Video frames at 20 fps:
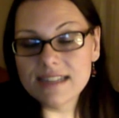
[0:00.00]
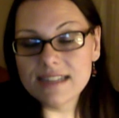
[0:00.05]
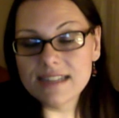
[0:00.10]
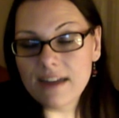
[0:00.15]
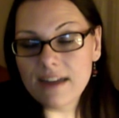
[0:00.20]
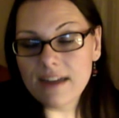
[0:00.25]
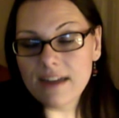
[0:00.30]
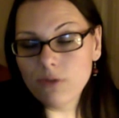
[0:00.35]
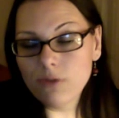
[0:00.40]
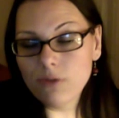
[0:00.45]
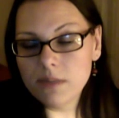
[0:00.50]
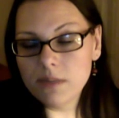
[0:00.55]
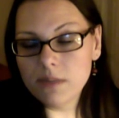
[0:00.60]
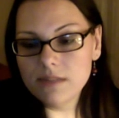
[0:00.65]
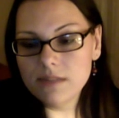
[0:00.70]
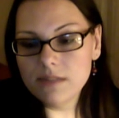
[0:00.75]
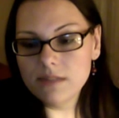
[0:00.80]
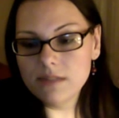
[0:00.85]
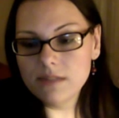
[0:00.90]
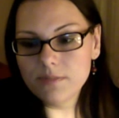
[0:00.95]
knife would
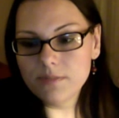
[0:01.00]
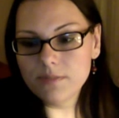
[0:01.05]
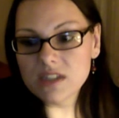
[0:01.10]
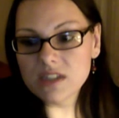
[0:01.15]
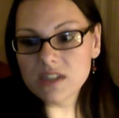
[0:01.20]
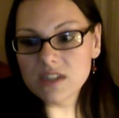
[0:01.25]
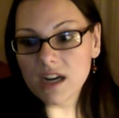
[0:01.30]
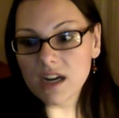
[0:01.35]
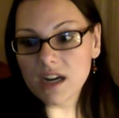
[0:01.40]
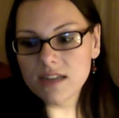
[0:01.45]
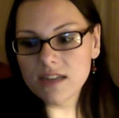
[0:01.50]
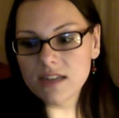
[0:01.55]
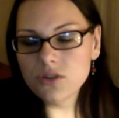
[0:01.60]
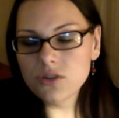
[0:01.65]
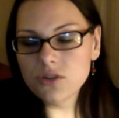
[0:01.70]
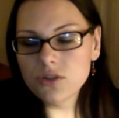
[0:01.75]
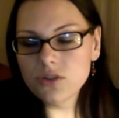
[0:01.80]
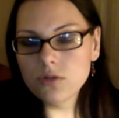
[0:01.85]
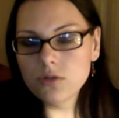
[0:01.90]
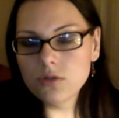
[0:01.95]
be stuck
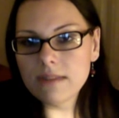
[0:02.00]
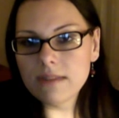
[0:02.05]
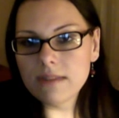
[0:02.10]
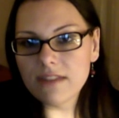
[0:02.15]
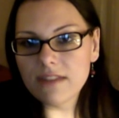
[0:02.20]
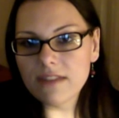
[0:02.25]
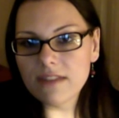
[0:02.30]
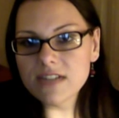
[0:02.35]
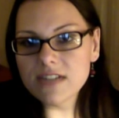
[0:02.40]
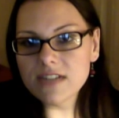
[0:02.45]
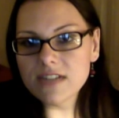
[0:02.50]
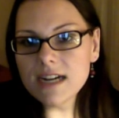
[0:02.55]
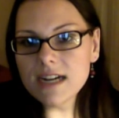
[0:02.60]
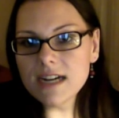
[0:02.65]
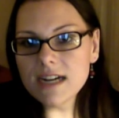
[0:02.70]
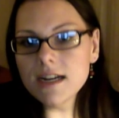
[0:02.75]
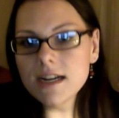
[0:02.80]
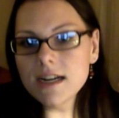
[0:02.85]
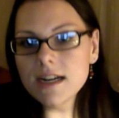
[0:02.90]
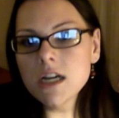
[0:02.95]
into my left
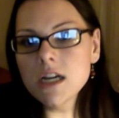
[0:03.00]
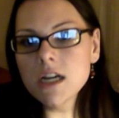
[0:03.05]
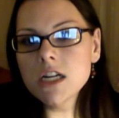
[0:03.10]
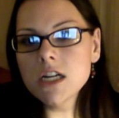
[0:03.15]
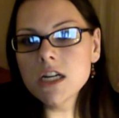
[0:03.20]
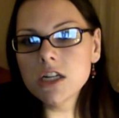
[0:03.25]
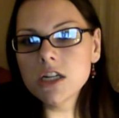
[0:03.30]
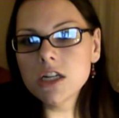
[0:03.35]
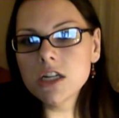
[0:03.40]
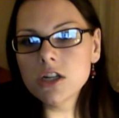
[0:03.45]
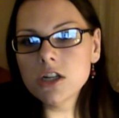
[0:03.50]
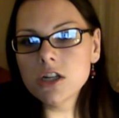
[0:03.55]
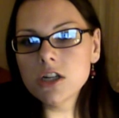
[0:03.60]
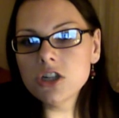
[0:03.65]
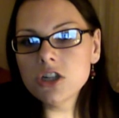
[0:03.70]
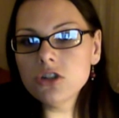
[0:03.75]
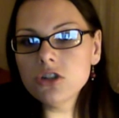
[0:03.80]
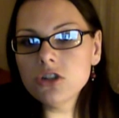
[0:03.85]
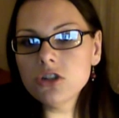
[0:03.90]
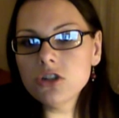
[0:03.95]
side,
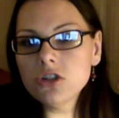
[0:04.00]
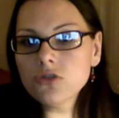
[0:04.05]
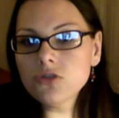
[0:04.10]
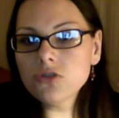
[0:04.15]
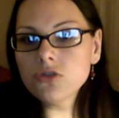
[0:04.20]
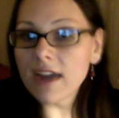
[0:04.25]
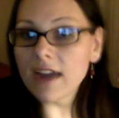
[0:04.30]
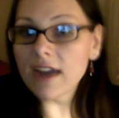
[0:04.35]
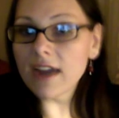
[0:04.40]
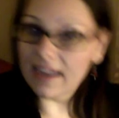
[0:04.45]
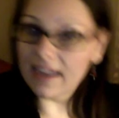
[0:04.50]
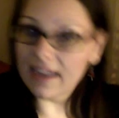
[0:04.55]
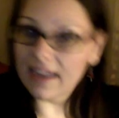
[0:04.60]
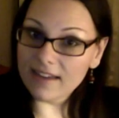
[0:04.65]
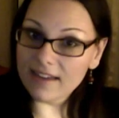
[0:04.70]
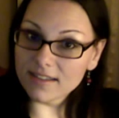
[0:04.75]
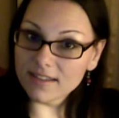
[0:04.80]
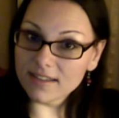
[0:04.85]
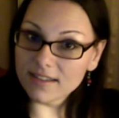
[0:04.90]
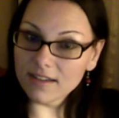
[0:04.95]
dragging
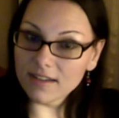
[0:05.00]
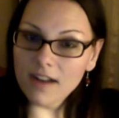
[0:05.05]
it.